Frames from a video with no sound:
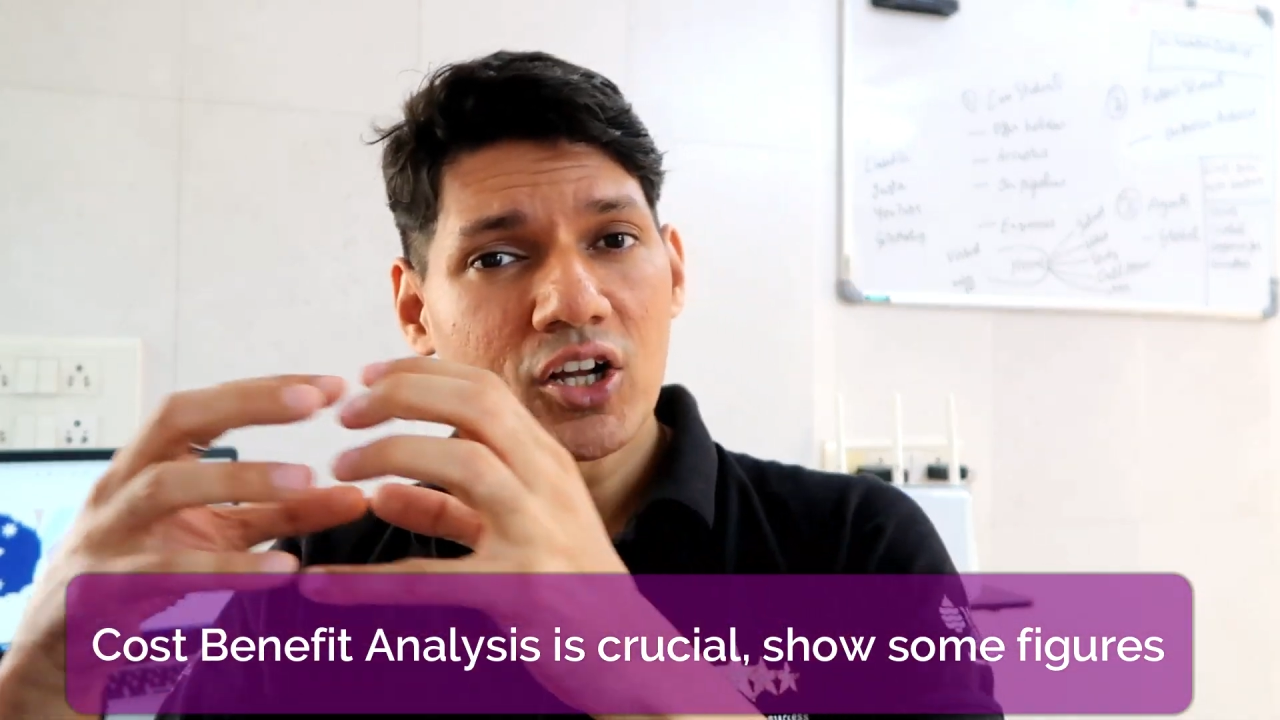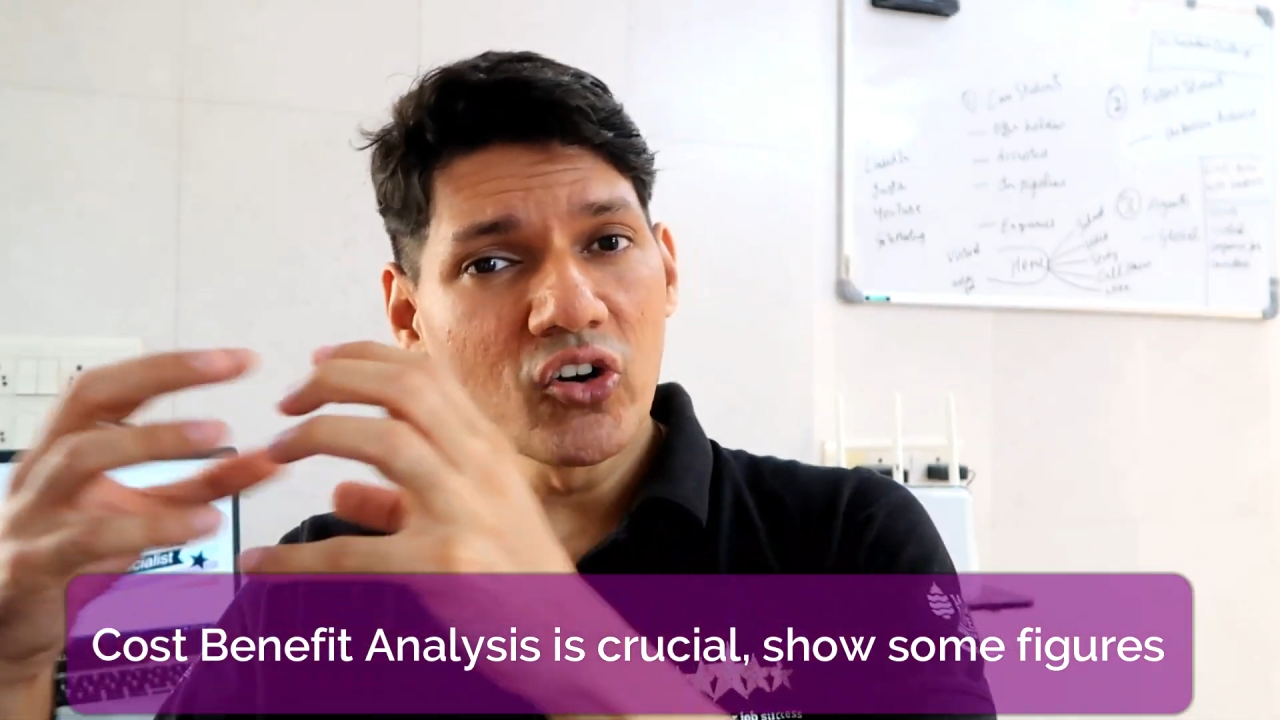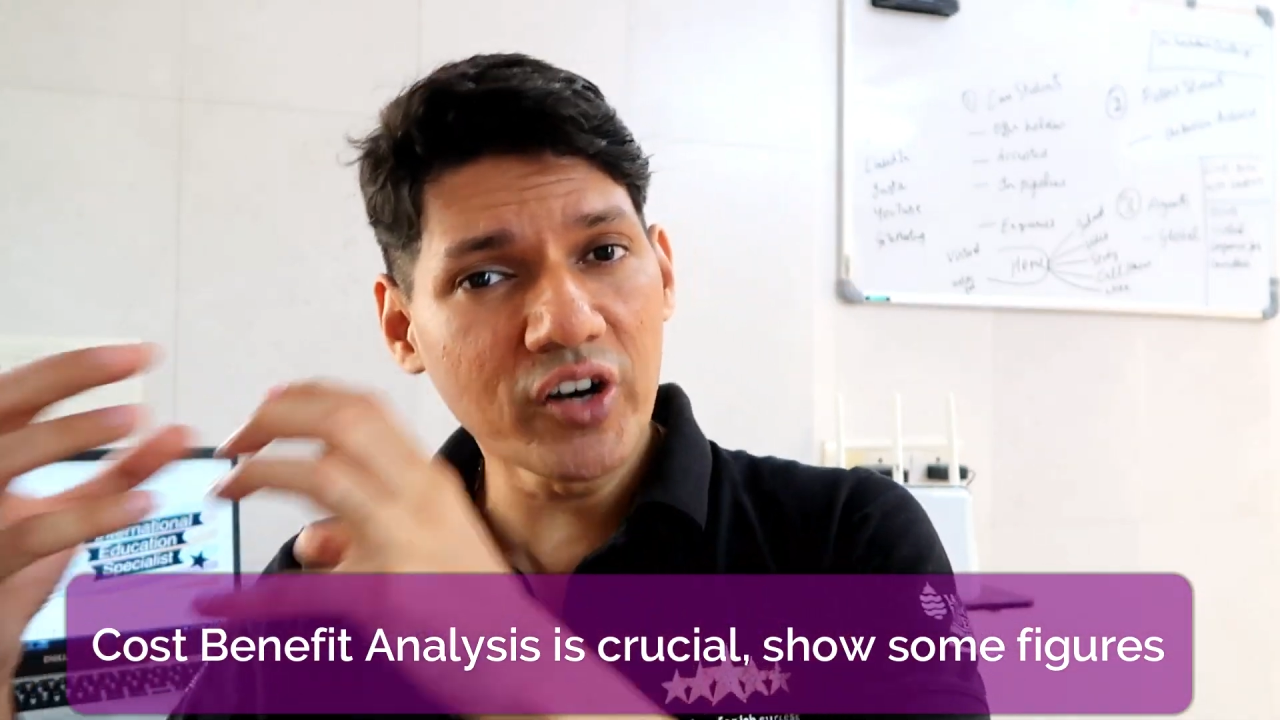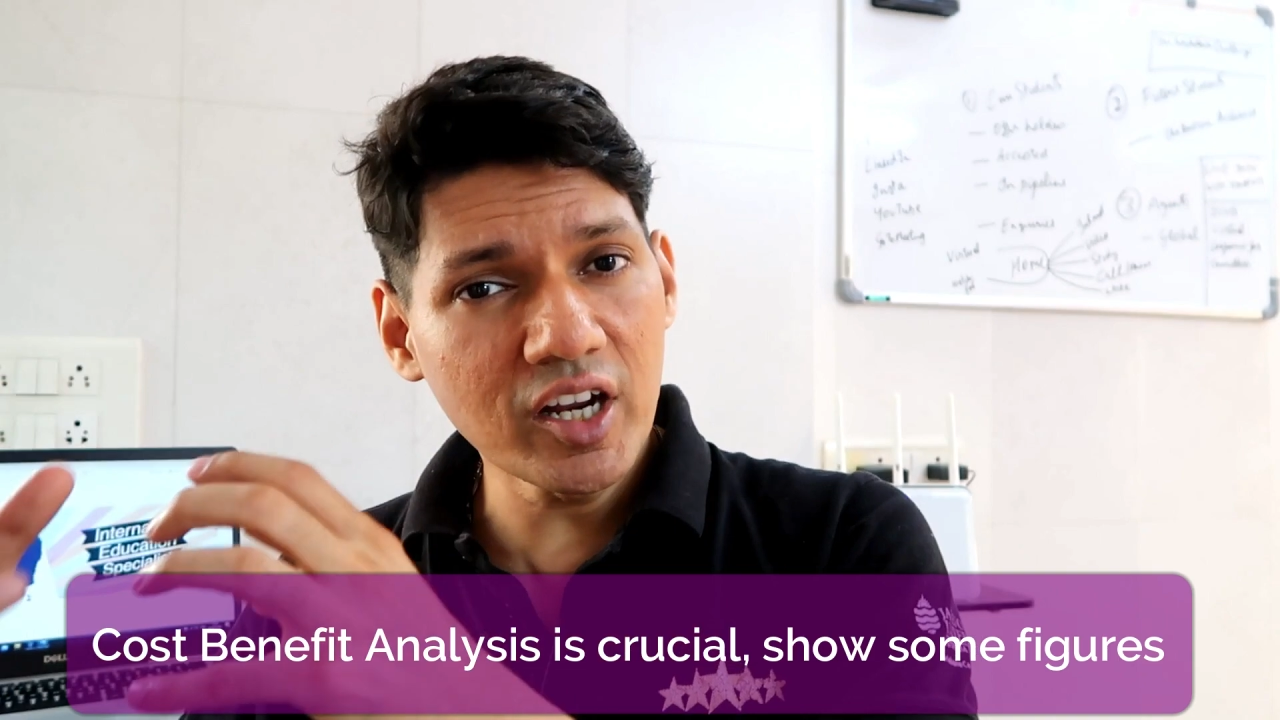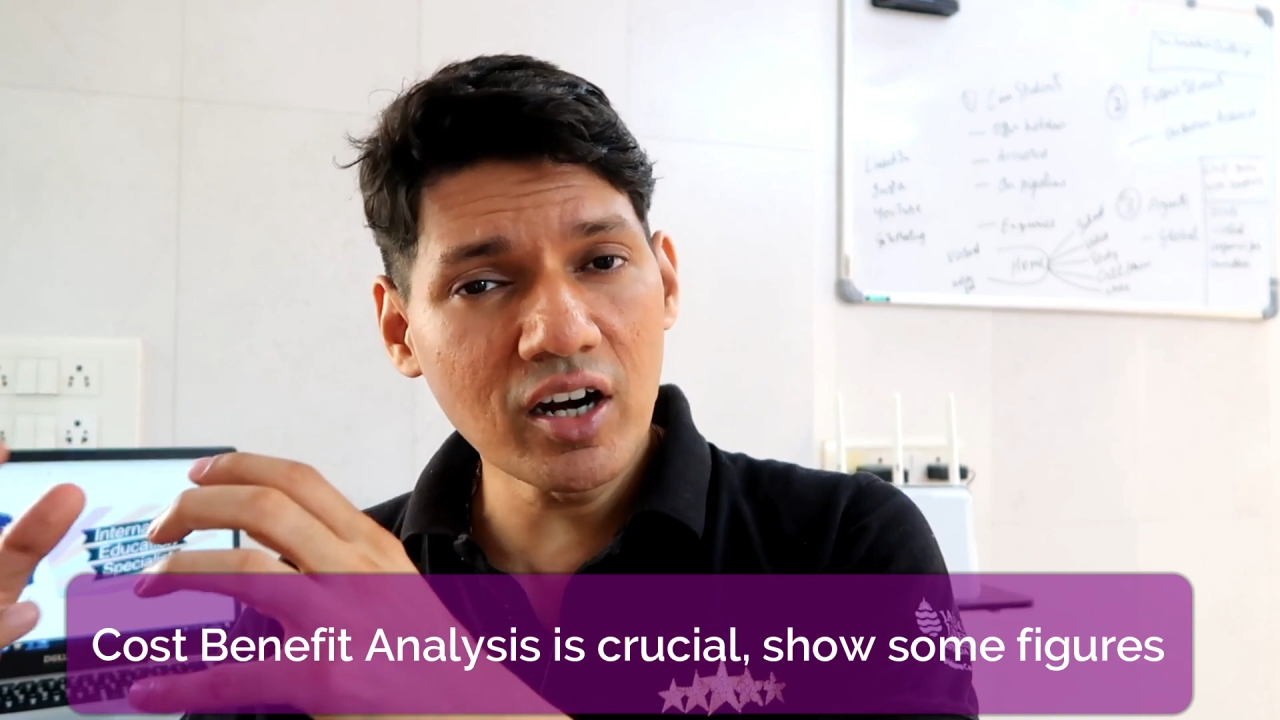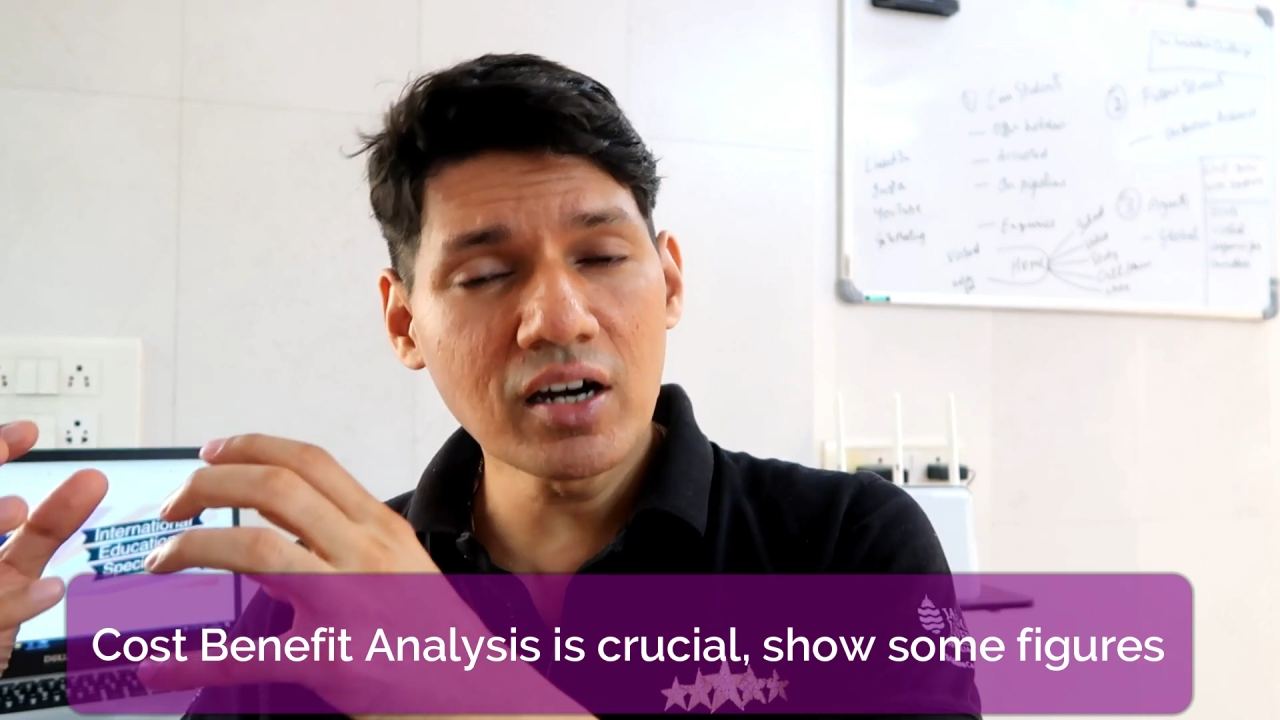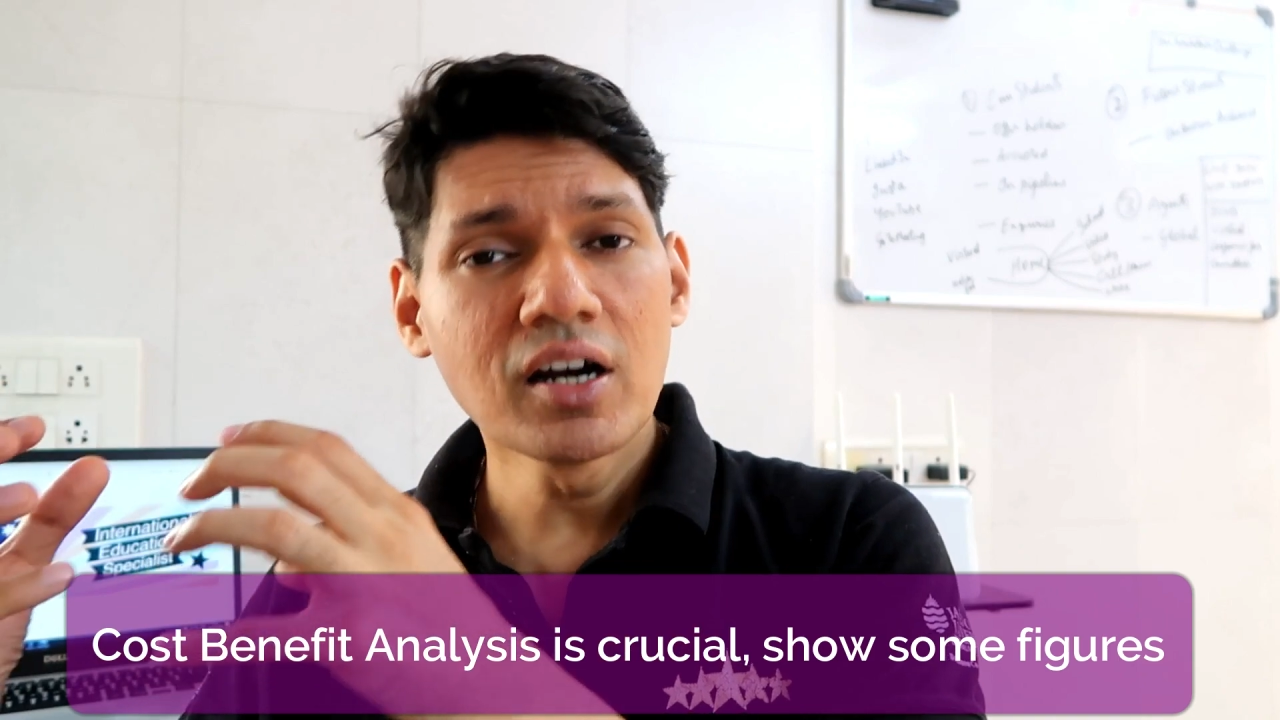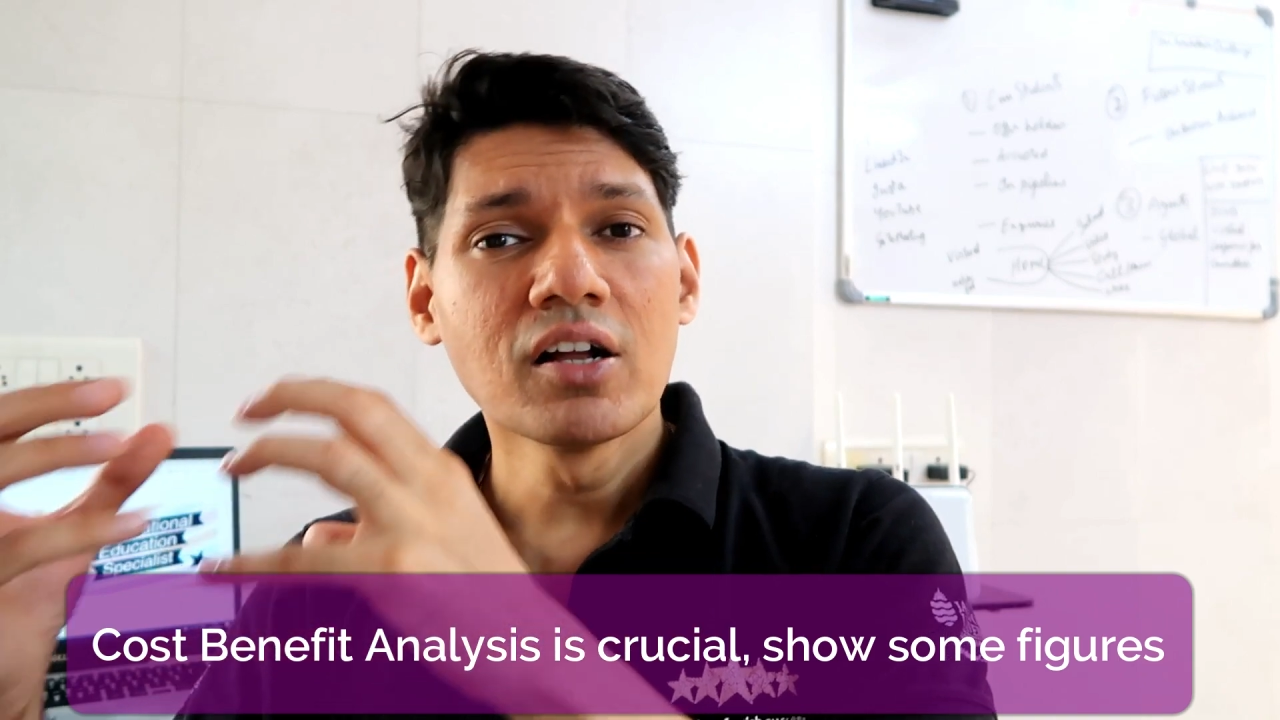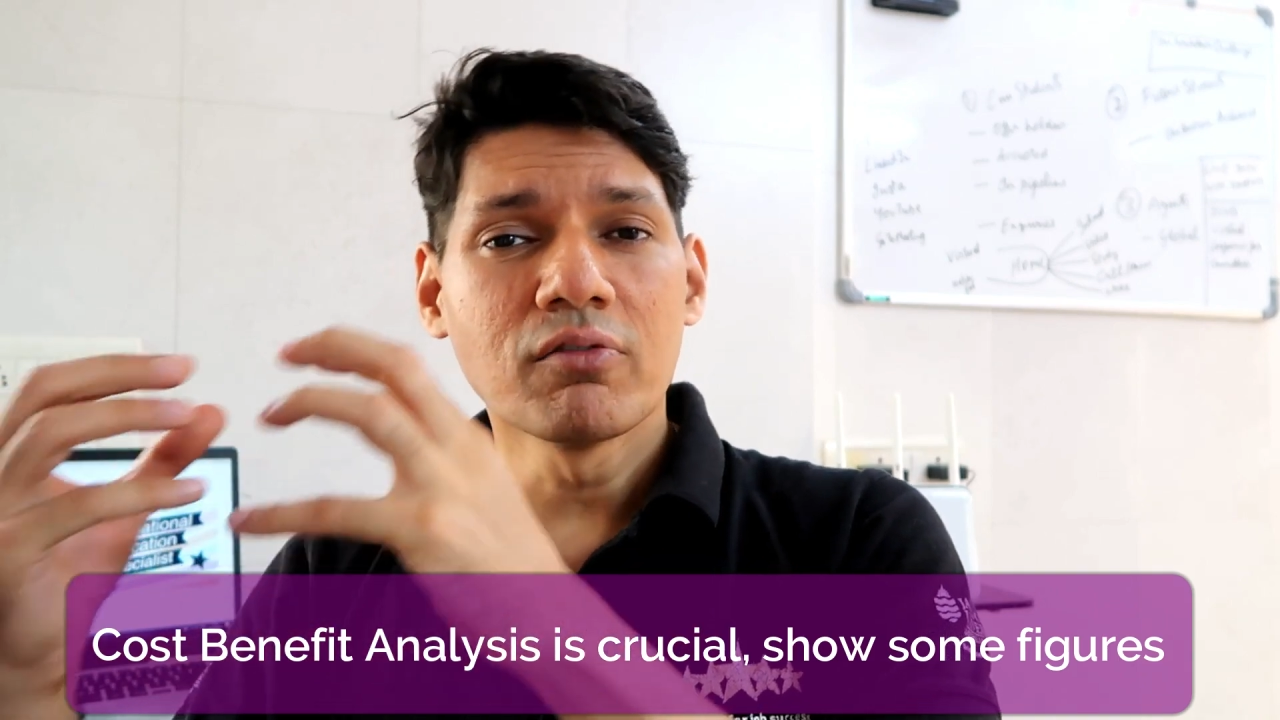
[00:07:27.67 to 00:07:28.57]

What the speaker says: career